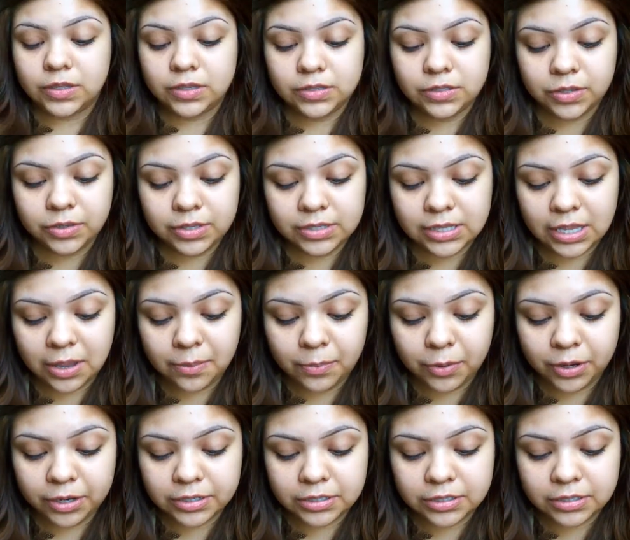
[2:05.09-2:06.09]
So the second
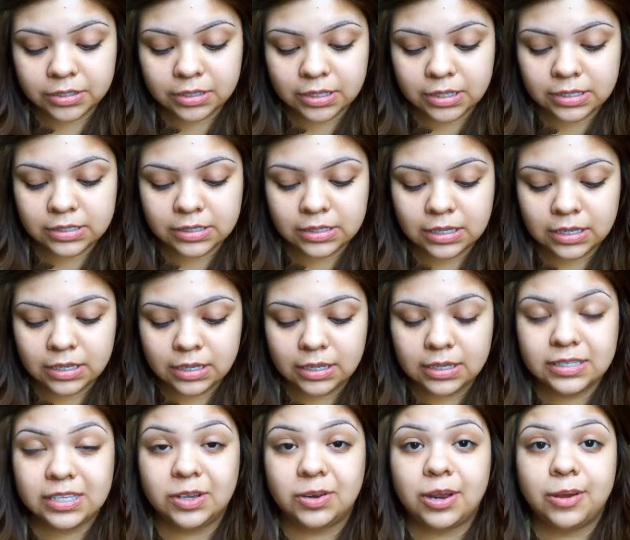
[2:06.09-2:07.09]
part to this
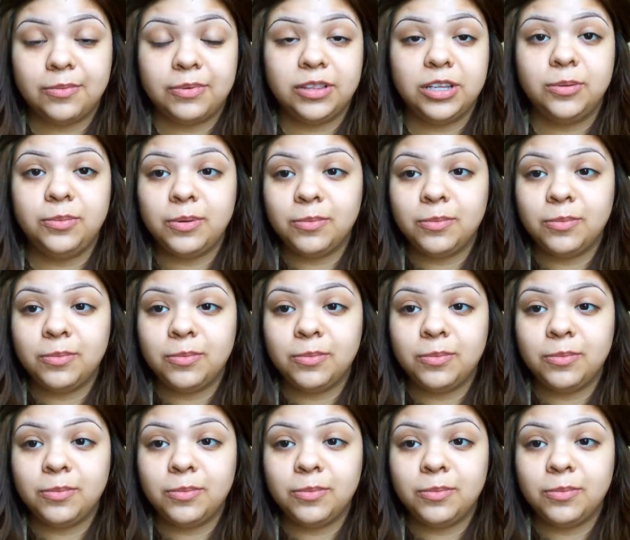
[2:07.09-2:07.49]
is I grab a little